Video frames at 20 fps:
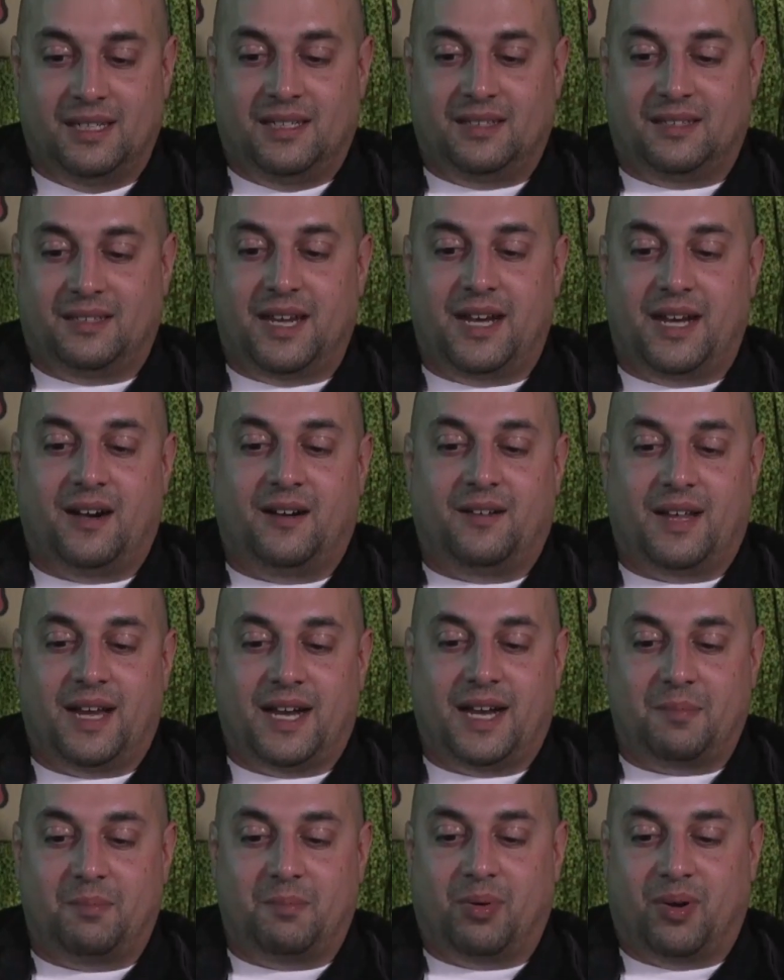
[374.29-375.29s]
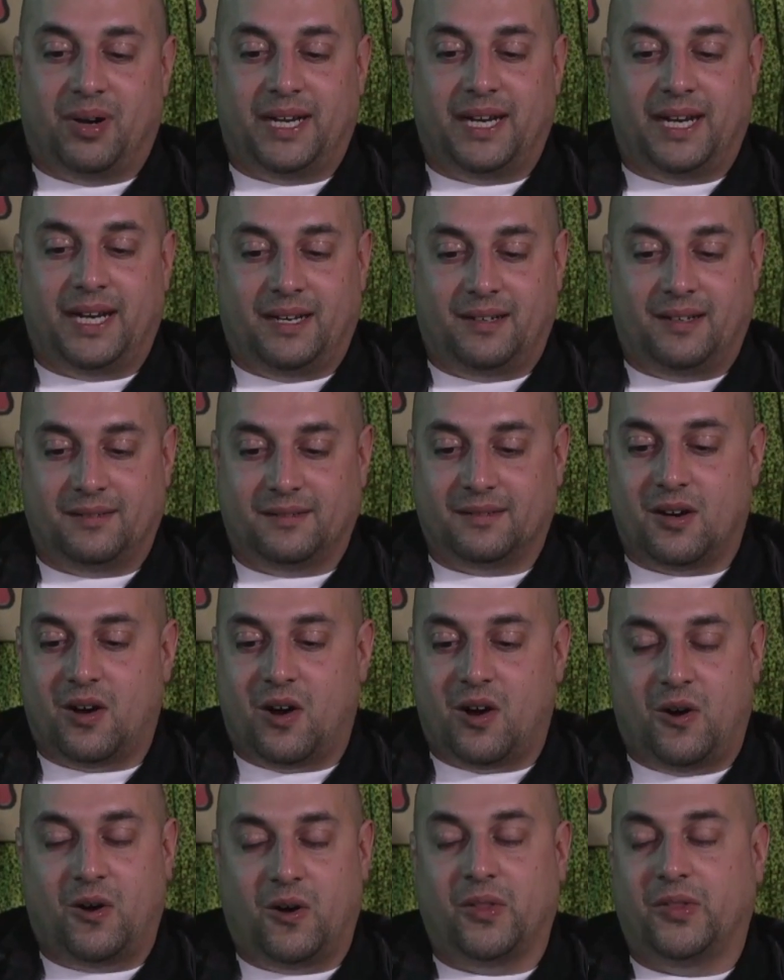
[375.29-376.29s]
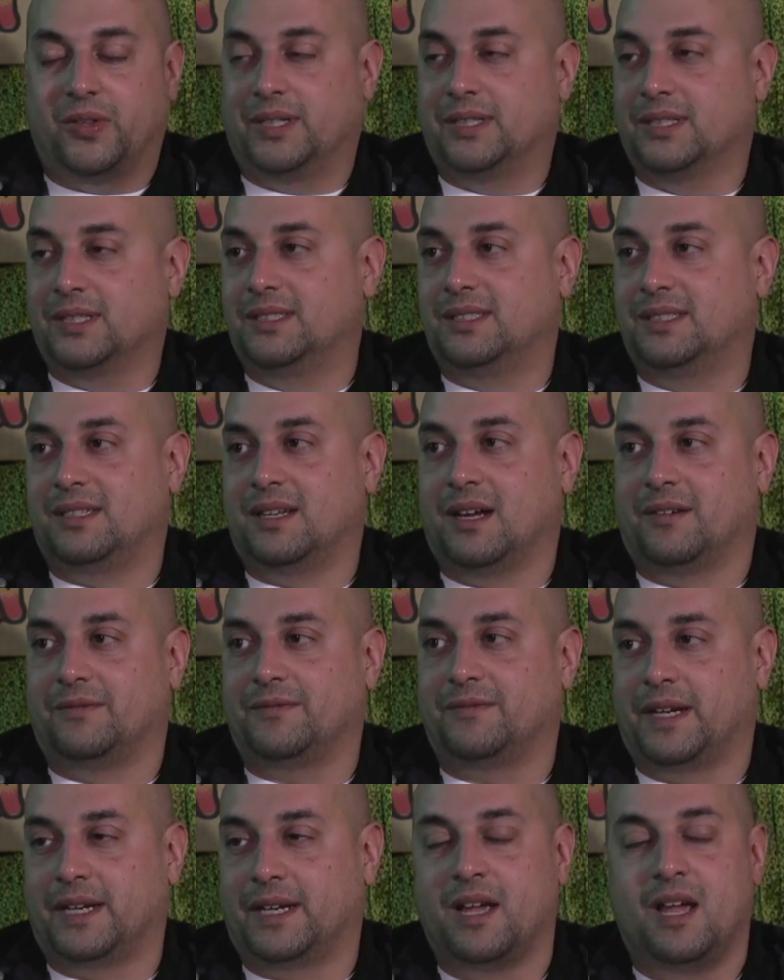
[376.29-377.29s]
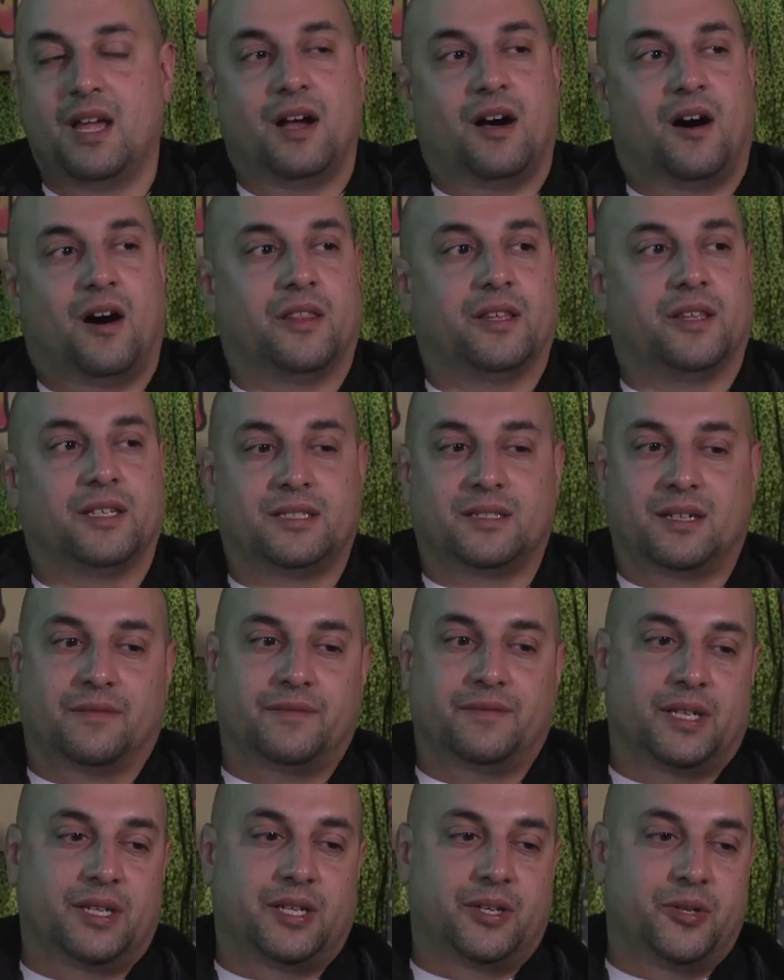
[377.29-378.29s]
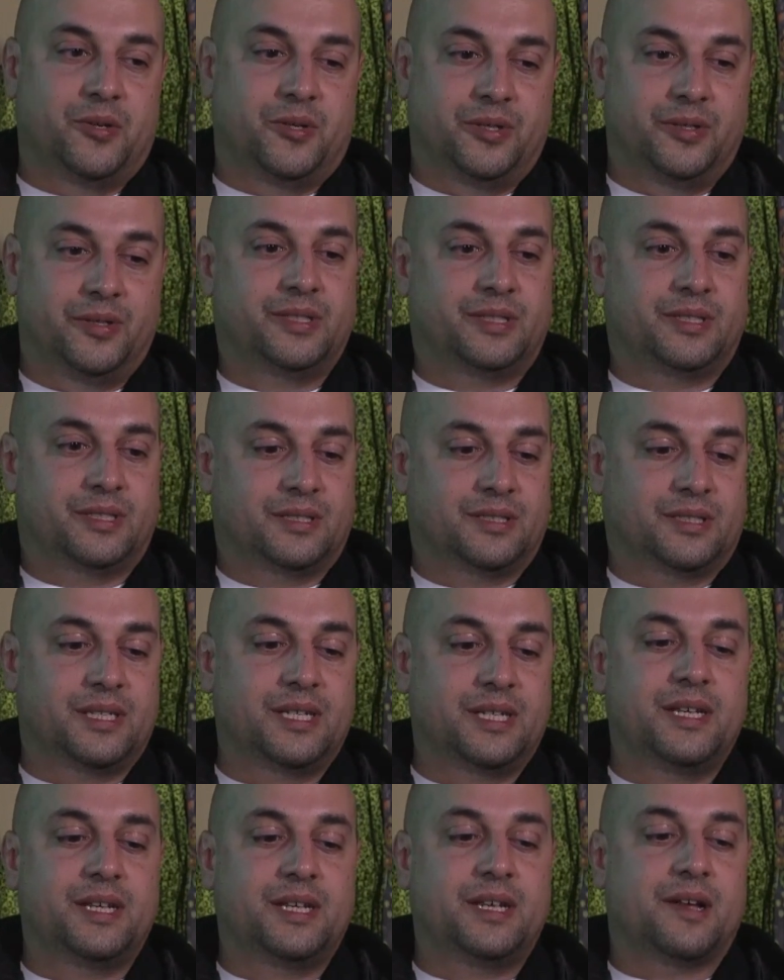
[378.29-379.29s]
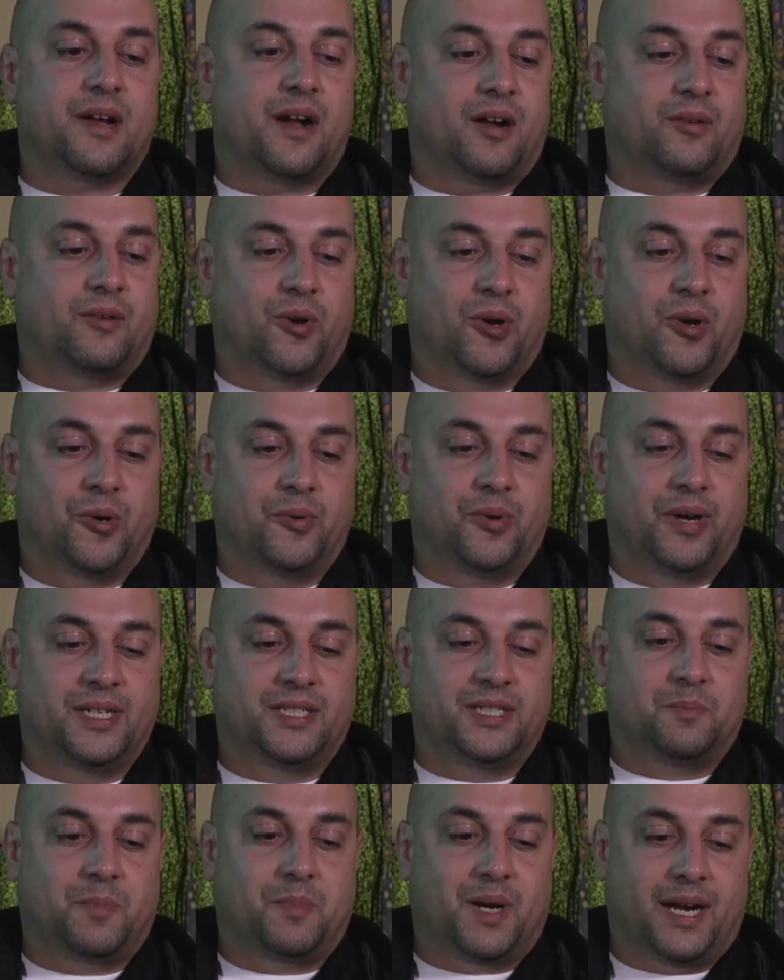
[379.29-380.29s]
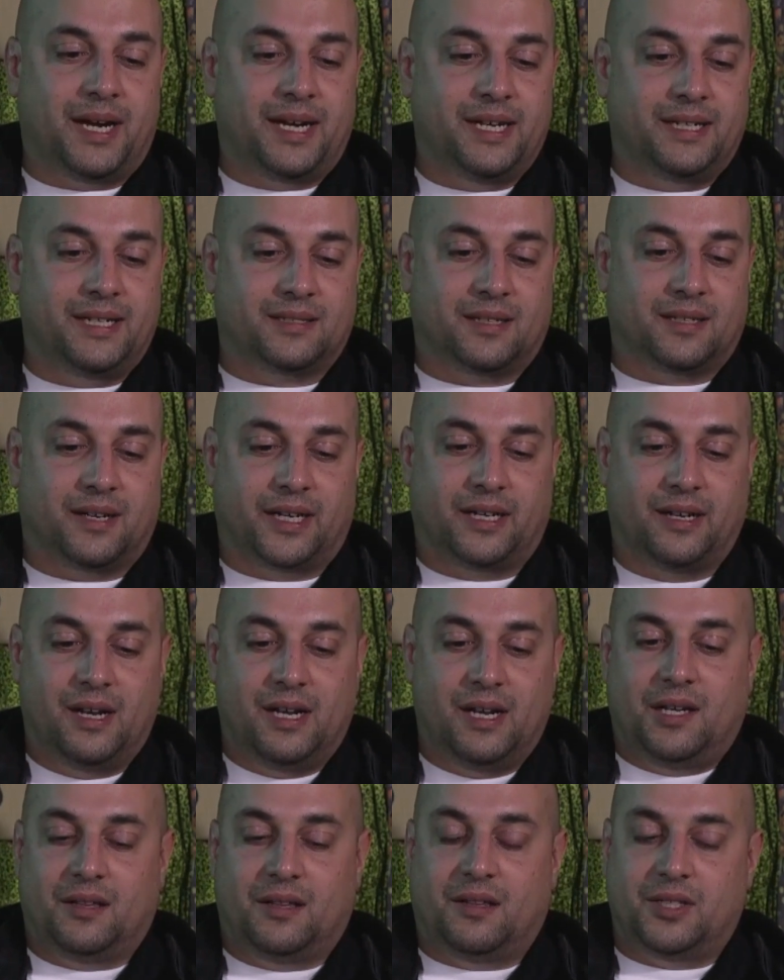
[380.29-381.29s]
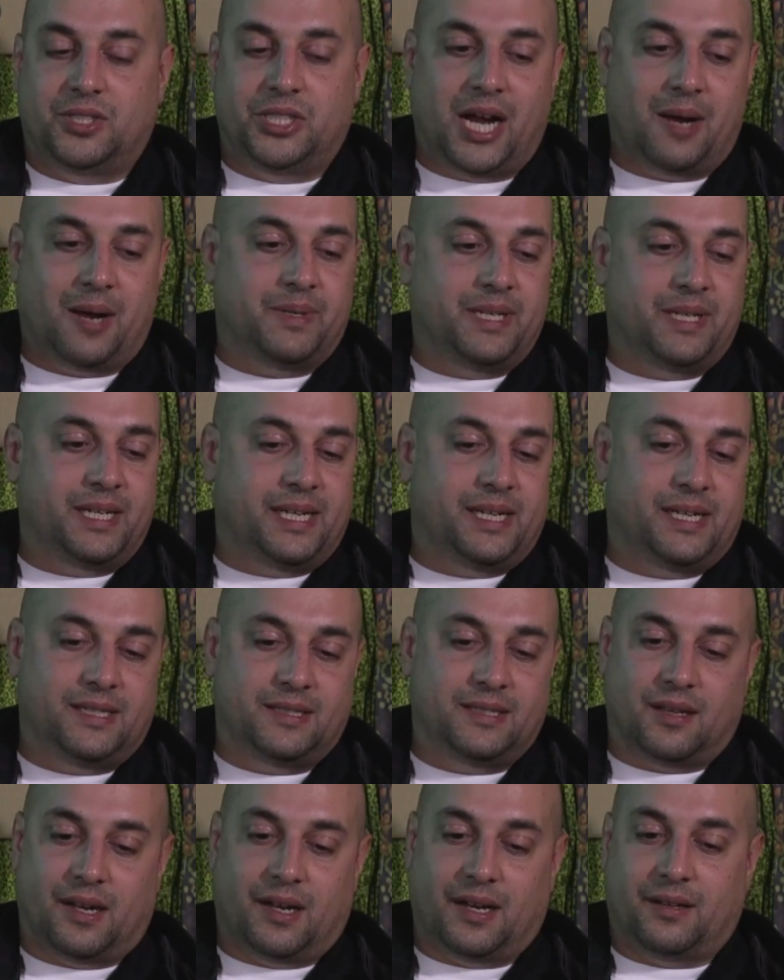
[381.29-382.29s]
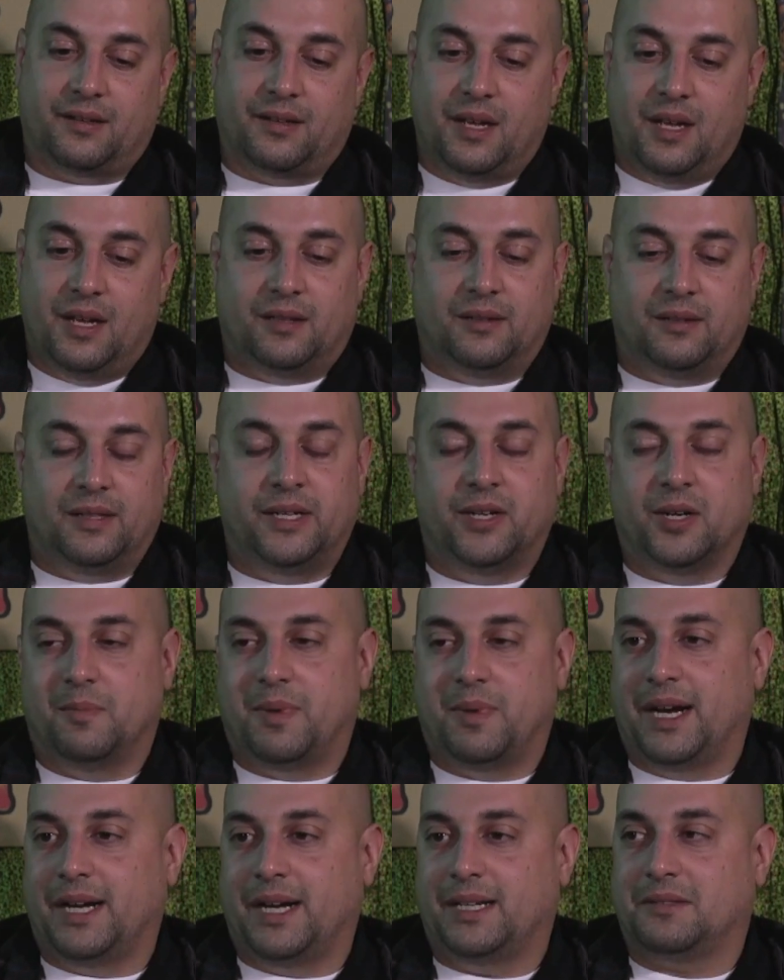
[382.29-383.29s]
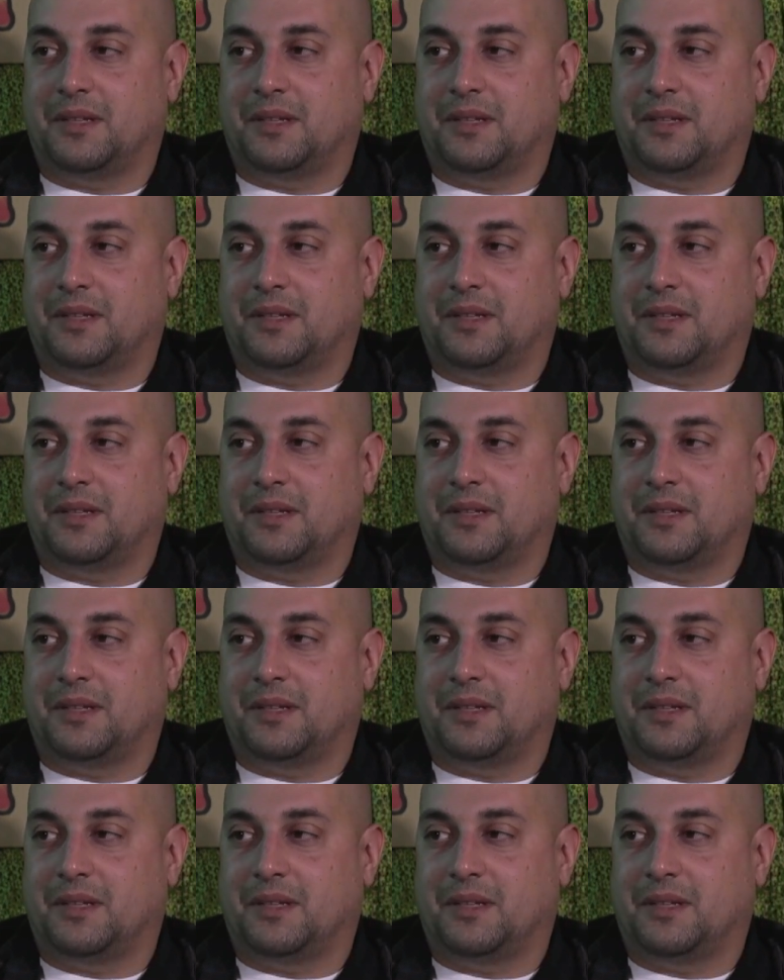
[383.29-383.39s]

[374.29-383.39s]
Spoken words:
they're like bringing all the good stuff, like all the stuff that you used to see on road race bikes, like the Japanese, like leader bikes,